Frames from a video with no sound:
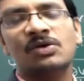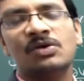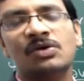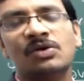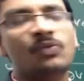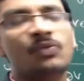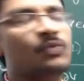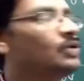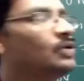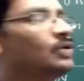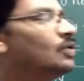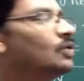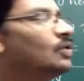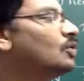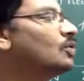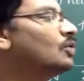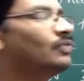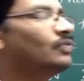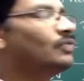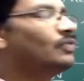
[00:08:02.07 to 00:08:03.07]
we don't
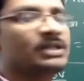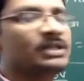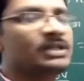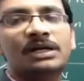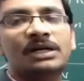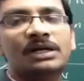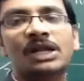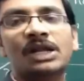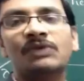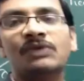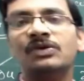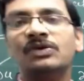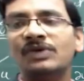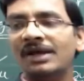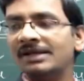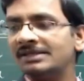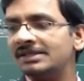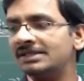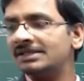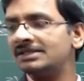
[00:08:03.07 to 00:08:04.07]
know whether the derivative
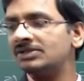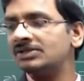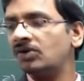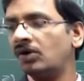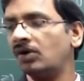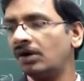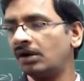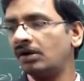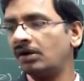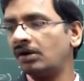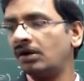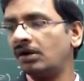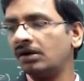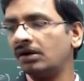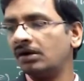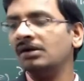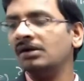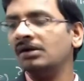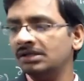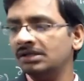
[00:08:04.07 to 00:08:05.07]
exists or
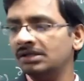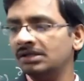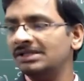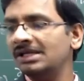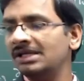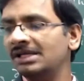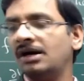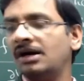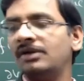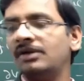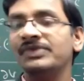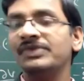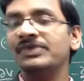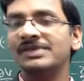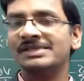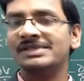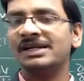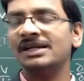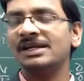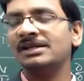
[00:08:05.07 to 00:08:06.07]
not. These are
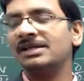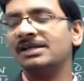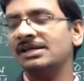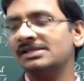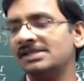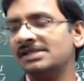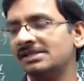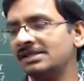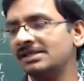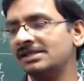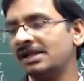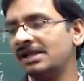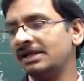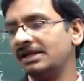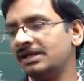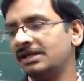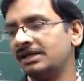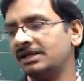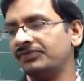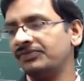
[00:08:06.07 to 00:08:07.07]
certain cases like
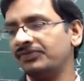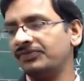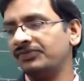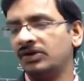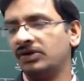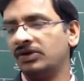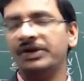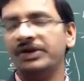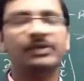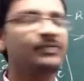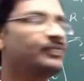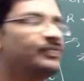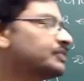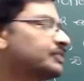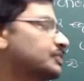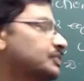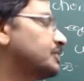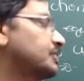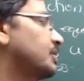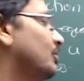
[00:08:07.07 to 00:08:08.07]
that. Got it?
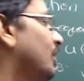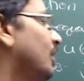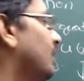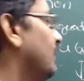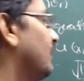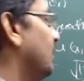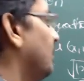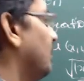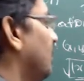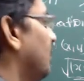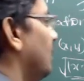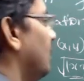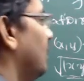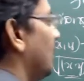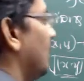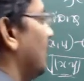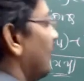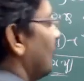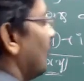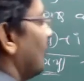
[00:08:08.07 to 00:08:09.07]
So similarly,
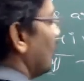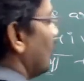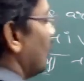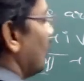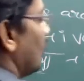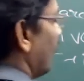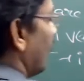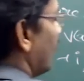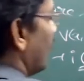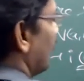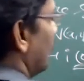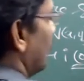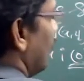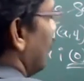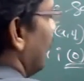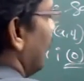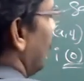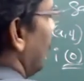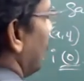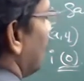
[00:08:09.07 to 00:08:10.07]
if you want to find out the
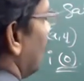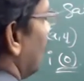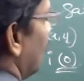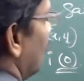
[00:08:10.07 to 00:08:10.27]
derivative,